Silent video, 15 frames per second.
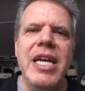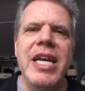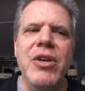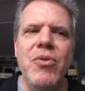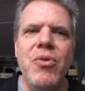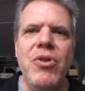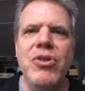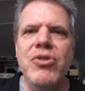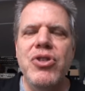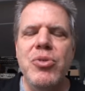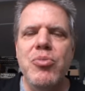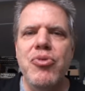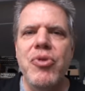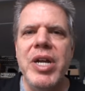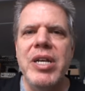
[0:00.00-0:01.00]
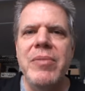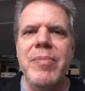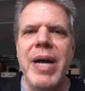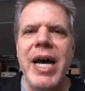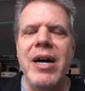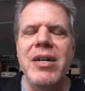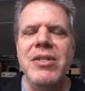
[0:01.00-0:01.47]
in order to bring
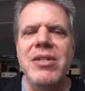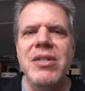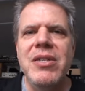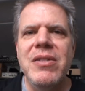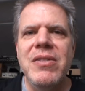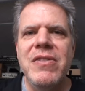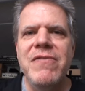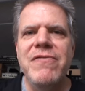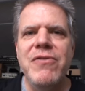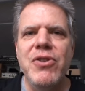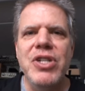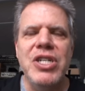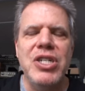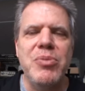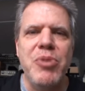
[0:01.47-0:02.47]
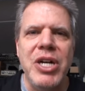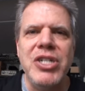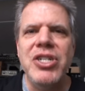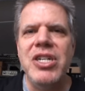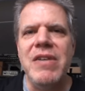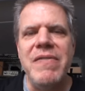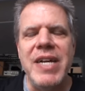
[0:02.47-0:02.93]
about the full
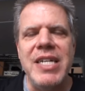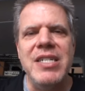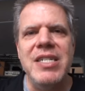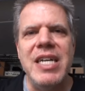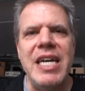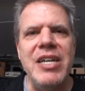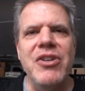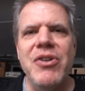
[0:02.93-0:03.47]
expression of that state.